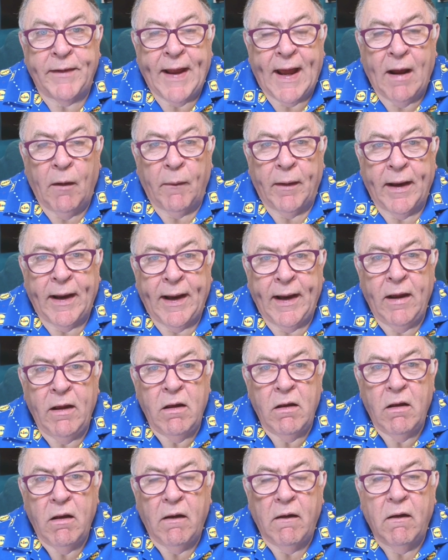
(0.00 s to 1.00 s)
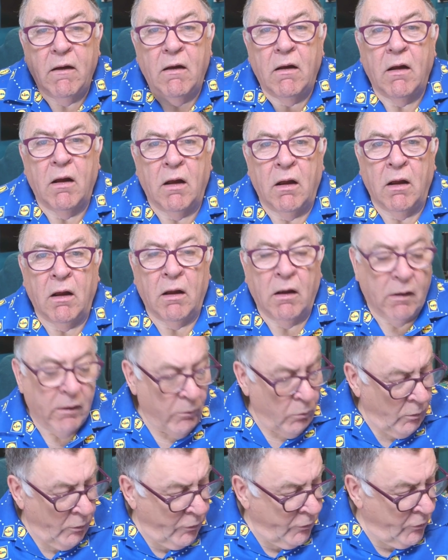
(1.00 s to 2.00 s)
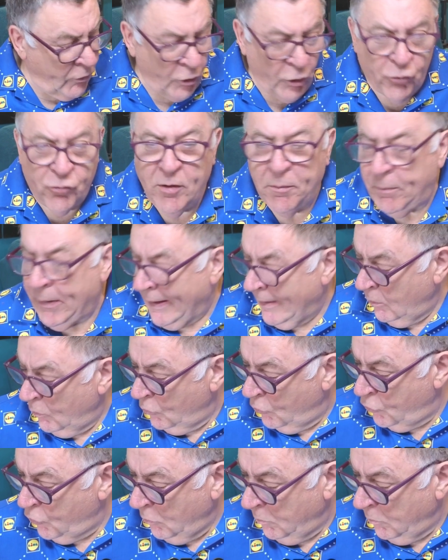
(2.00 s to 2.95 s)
down here. They were £30